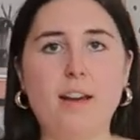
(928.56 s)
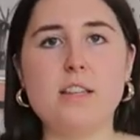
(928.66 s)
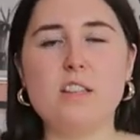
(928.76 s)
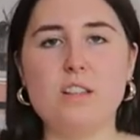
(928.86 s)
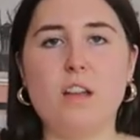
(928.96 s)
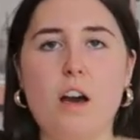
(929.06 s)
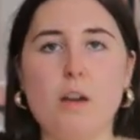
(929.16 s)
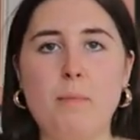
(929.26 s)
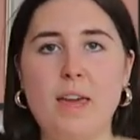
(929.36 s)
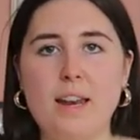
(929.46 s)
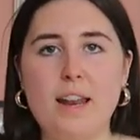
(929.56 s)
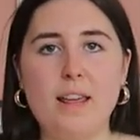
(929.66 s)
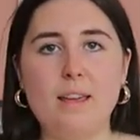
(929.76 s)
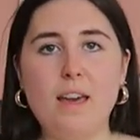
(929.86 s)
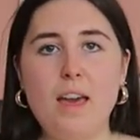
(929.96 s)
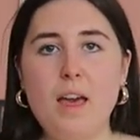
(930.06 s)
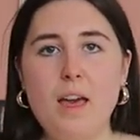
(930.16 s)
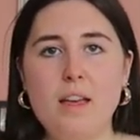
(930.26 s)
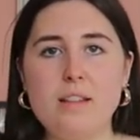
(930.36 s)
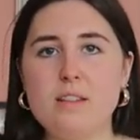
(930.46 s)
like it doesn't hug me in any
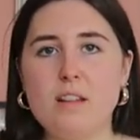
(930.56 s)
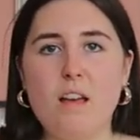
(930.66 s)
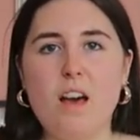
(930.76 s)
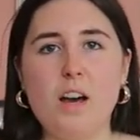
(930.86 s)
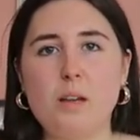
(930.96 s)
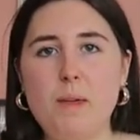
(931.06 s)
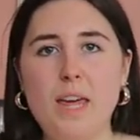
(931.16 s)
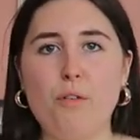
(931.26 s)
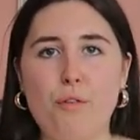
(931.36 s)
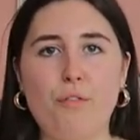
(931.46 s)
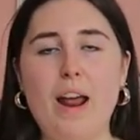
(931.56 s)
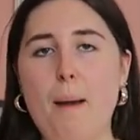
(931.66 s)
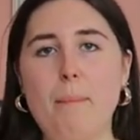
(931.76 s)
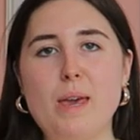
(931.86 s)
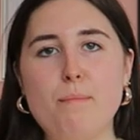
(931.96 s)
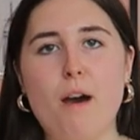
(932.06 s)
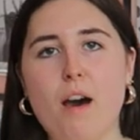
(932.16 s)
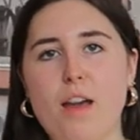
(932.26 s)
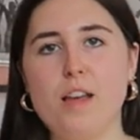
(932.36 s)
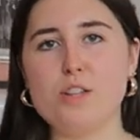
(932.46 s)
doesn't hug me or flatter me
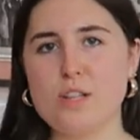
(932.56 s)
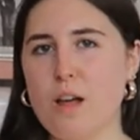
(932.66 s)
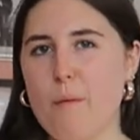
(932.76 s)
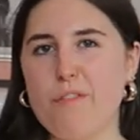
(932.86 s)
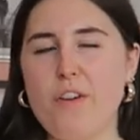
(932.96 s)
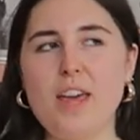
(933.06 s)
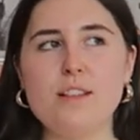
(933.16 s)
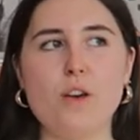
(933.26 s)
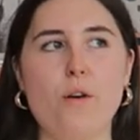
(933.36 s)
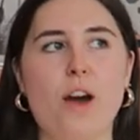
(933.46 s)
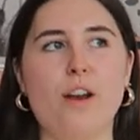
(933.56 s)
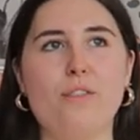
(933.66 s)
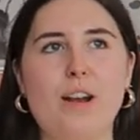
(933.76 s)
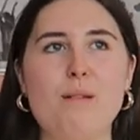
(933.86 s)
but it's just comfy so I don't